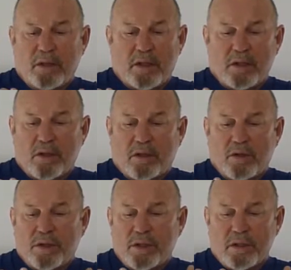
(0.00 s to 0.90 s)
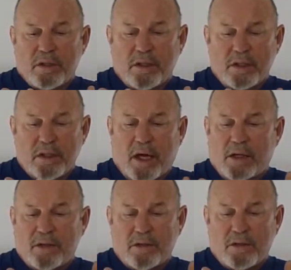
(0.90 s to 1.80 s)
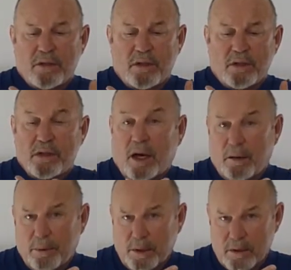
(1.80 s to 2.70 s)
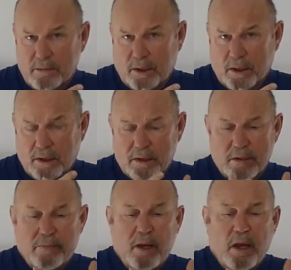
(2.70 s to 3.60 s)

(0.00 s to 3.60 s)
essentially Cushing's disease, Addison's disease, diabetes mellitus,